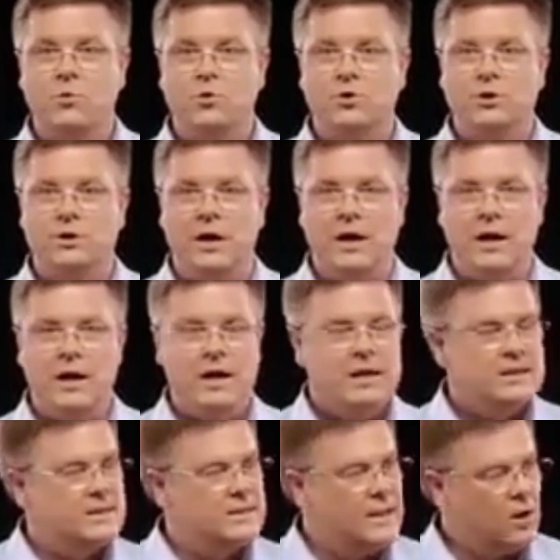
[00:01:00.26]
possible
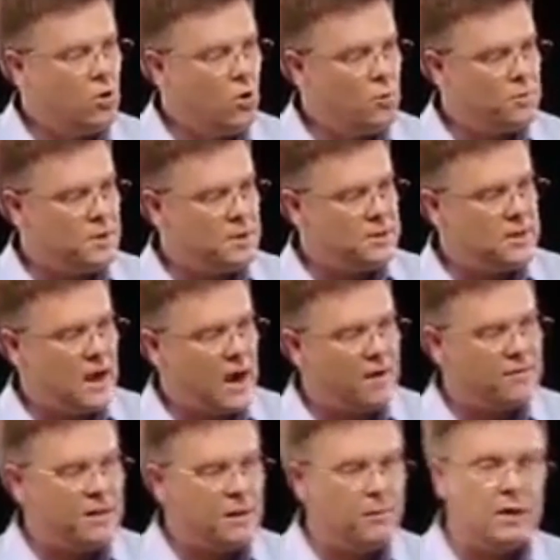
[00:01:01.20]
now.
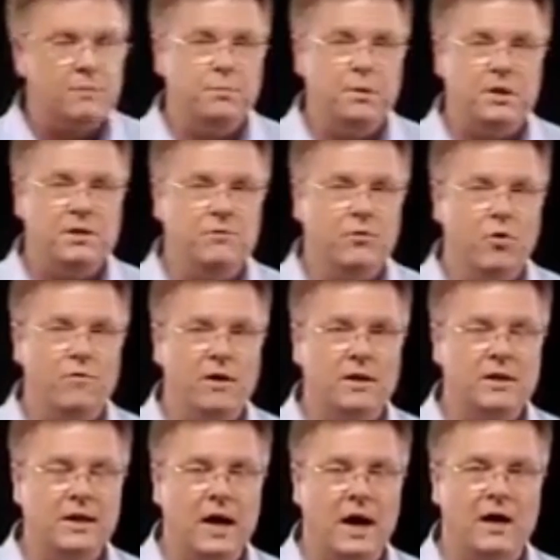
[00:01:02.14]
Please meet the
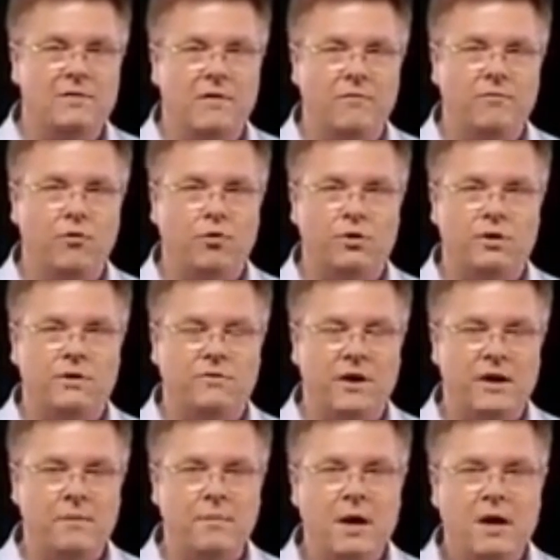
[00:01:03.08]
Aquaphor D
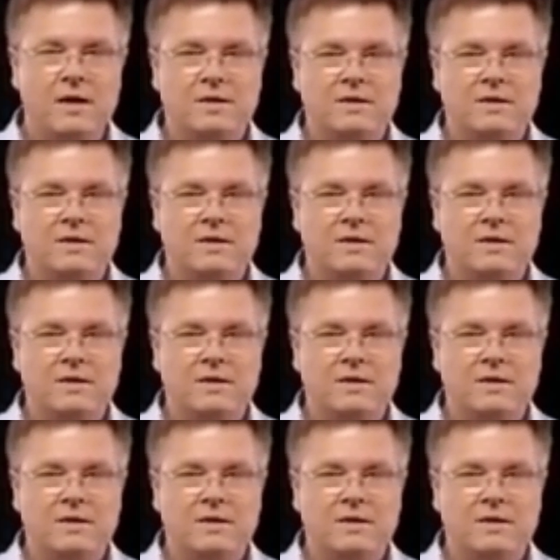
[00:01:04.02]
W